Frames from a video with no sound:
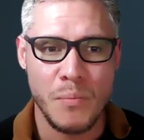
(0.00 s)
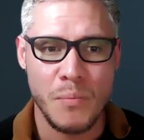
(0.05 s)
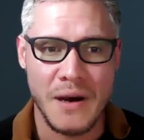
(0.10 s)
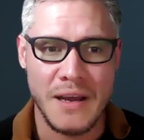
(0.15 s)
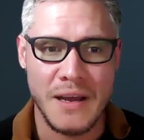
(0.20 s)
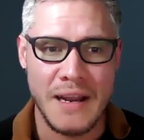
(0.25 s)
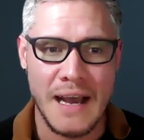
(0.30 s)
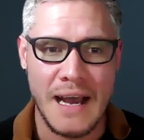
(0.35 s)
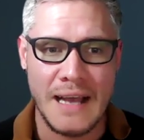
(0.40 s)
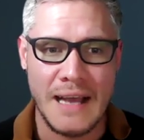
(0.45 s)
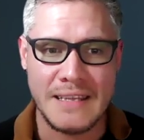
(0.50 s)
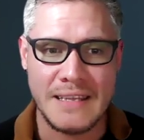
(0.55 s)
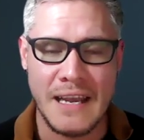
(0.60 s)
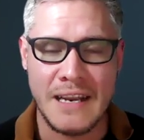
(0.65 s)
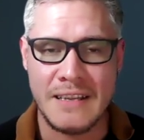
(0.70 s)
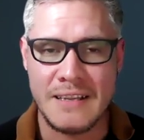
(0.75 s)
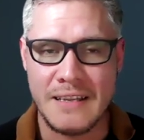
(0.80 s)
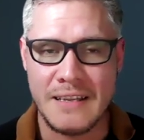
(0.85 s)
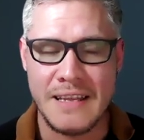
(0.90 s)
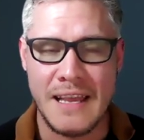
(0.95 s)
But at the
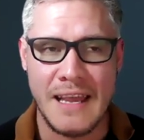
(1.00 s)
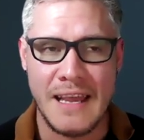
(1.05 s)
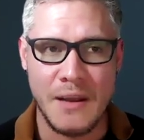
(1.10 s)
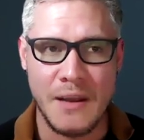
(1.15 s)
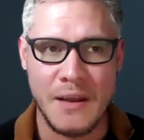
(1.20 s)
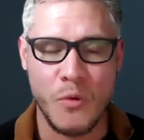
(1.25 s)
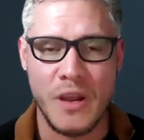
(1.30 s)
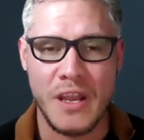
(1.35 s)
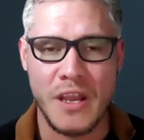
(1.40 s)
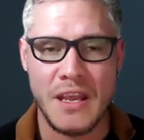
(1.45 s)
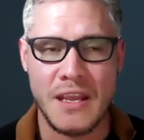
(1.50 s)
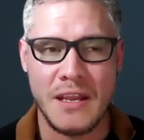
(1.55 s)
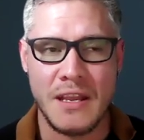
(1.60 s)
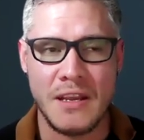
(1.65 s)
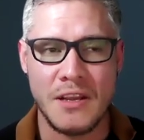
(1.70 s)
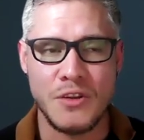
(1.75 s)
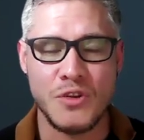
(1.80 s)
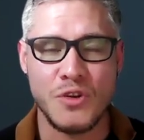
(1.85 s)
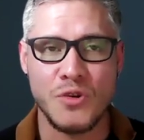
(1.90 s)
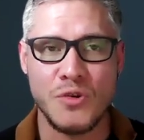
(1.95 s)
end of the day,
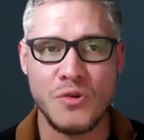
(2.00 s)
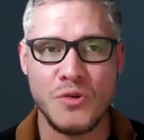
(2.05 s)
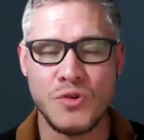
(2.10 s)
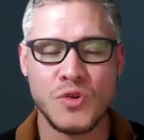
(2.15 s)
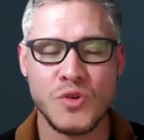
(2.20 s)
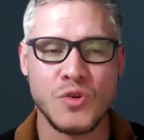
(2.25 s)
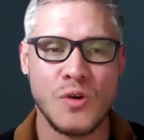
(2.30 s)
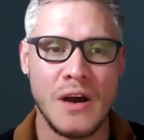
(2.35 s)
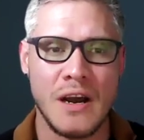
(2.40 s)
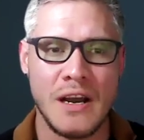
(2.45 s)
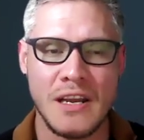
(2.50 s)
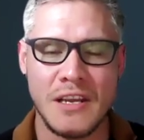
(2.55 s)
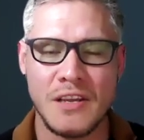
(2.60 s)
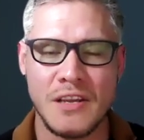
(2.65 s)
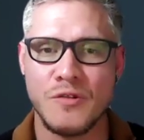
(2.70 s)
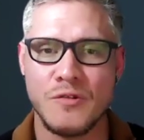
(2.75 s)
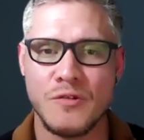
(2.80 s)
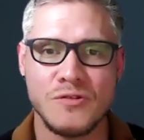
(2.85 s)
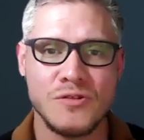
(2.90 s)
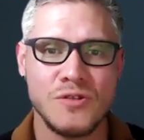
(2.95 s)
we do try and
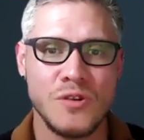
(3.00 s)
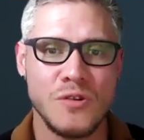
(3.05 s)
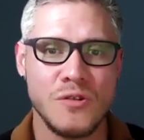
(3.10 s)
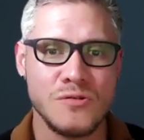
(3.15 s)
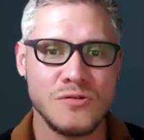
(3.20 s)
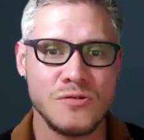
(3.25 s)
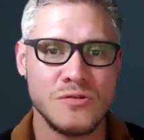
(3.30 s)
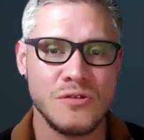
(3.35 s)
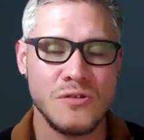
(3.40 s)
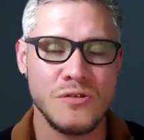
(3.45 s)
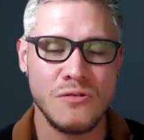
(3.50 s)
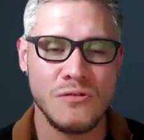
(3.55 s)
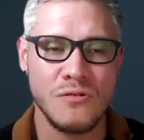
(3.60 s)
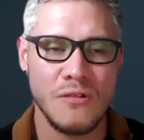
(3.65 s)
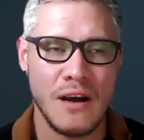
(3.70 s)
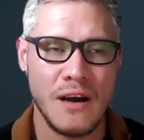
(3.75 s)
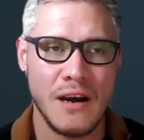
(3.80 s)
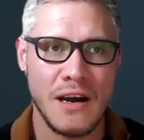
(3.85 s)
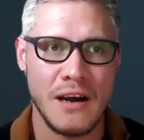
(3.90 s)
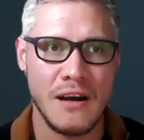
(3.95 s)
use those
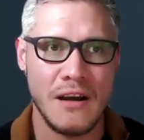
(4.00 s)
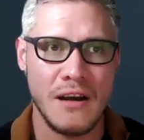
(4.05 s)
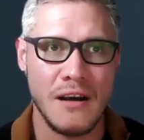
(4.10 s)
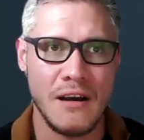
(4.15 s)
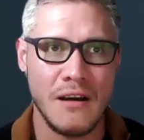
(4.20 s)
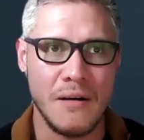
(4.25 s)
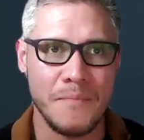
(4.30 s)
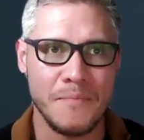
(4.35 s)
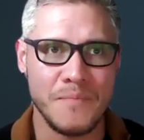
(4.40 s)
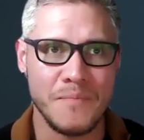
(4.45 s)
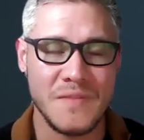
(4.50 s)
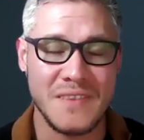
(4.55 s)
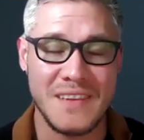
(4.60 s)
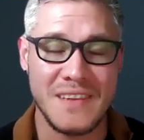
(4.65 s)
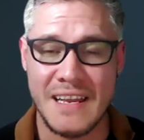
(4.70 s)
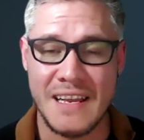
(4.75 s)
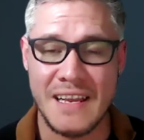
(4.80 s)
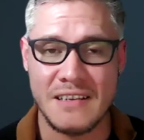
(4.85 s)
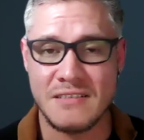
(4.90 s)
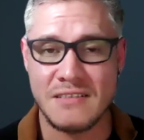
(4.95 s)
2
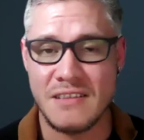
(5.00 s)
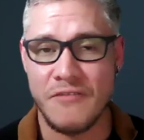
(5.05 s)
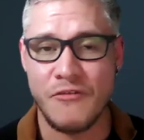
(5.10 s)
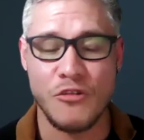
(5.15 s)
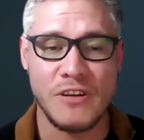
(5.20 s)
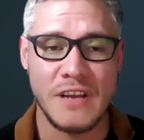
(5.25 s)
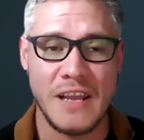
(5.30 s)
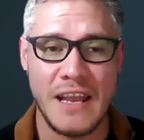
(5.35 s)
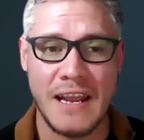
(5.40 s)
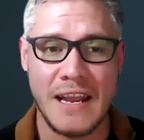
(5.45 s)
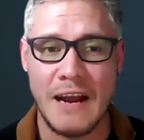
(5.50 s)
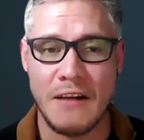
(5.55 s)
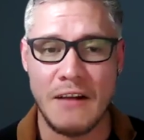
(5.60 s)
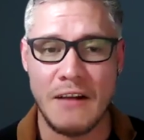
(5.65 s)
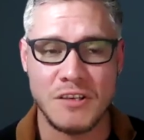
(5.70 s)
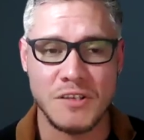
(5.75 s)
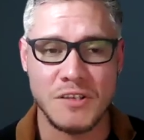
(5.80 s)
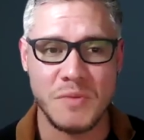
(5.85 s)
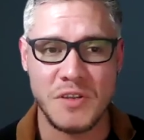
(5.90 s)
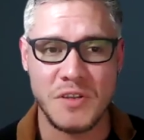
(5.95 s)
days, the 48
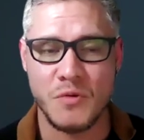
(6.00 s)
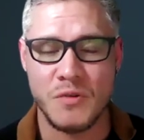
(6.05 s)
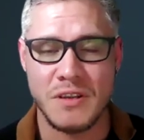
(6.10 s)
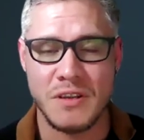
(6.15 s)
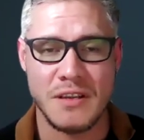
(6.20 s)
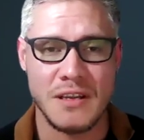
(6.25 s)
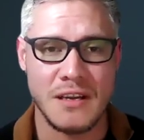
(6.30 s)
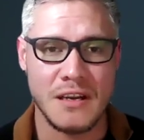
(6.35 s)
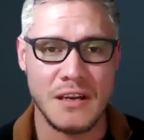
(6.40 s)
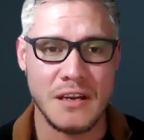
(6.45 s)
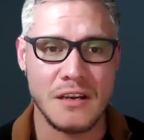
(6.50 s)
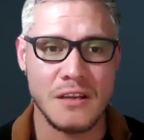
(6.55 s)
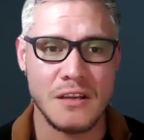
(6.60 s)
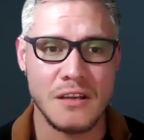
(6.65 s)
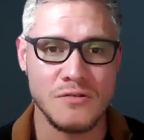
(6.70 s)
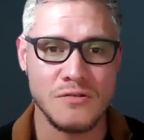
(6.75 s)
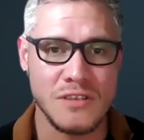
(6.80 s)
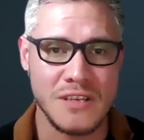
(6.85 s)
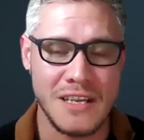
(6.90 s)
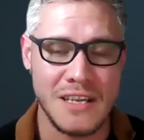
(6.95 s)
hours between the
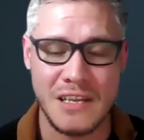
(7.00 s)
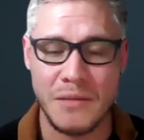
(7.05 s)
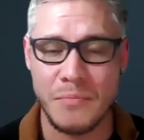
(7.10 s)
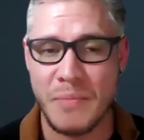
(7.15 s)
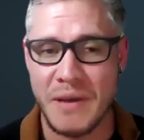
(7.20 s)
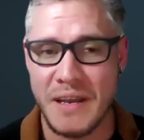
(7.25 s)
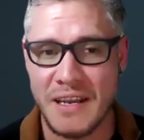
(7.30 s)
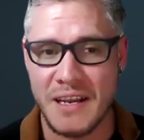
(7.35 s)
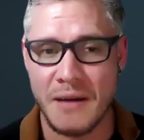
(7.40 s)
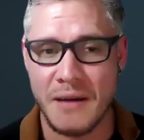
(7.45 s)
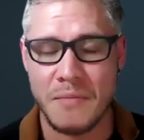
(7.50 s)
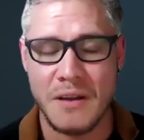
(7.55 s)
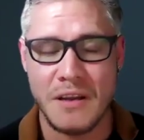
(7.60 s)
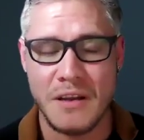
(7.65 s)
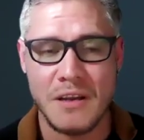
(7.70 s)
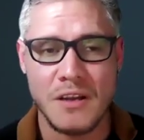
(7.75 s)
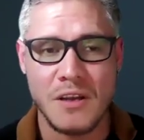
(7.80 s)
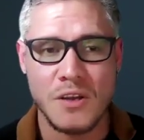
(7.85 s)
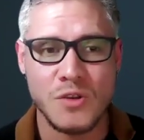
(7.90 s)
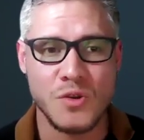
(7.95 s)
closing and the pickup,
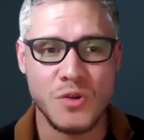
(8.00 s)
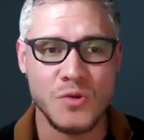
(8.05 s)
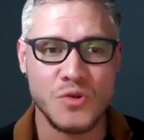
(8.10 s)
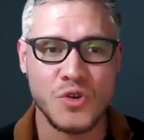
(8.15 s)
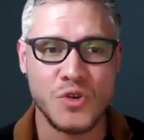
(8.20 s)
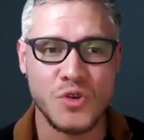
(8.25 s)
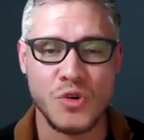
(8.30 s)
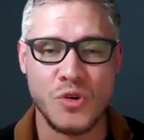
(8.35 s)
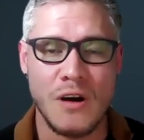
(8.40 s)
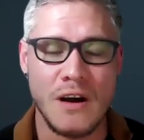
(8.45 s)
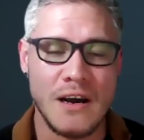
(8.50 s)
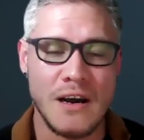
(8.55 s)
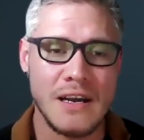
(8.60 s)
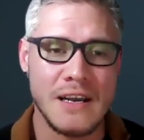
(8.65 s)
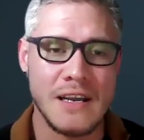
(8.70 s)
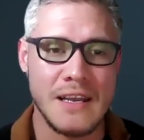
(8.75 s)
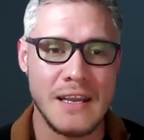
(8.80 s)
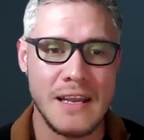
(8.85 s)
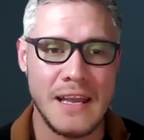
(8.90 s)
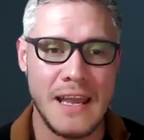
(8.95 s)
to
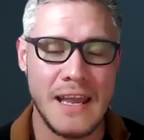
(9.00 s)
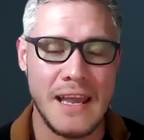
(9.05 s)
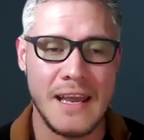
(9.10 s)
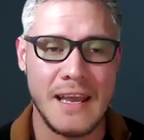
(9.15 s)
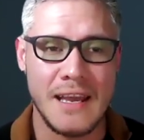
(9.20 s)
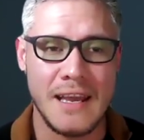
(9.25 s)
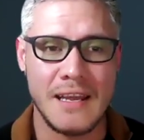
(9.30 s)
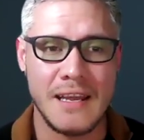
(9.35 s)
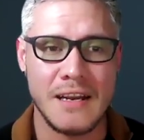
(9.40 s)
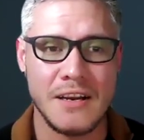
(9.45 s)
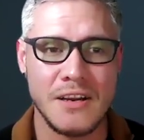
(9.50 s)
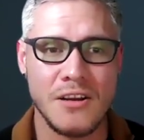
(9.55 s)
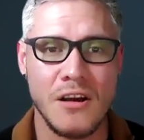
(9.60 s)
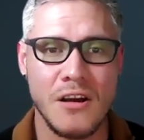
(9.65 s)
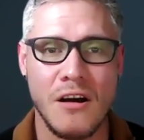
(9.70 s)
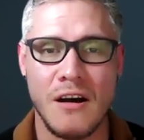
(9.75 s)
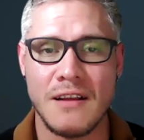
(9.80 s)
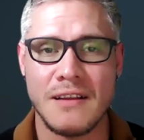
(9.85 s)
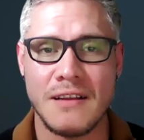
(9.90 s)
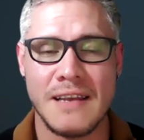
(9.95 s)
try and
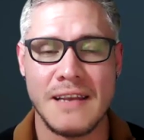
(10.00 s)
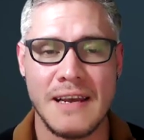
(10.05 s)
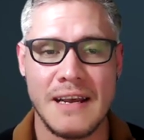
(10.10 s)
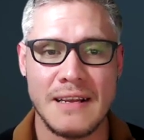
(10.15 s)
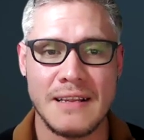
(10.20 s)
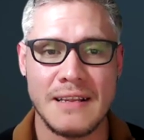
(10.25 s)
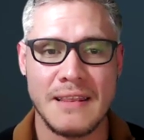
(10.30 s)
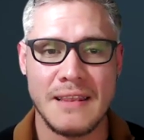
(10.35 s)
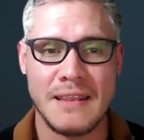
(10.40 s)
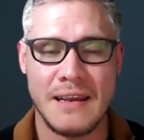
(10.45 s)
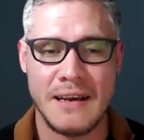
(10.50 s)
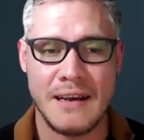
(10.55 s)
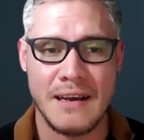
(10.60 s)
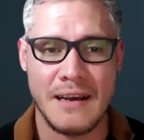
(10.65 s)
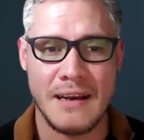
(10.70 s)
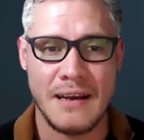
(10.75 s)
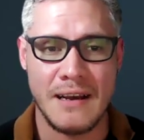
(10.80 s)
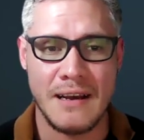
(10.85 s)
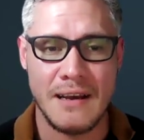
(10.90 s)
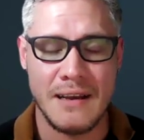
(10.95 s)
contact
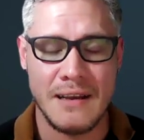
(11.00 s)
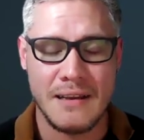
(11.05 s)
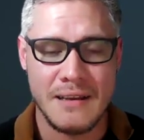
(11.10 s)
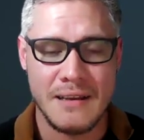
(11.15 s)
the